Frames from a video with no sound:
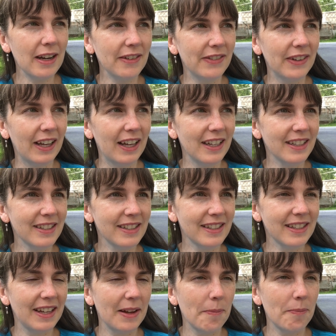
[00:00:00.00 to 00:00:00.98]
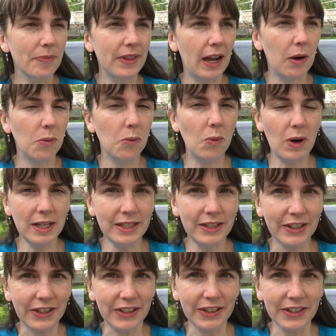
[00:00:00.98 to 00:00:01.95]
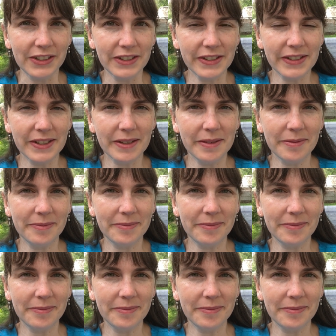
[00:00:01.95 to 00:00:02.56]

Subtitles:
of us that wonders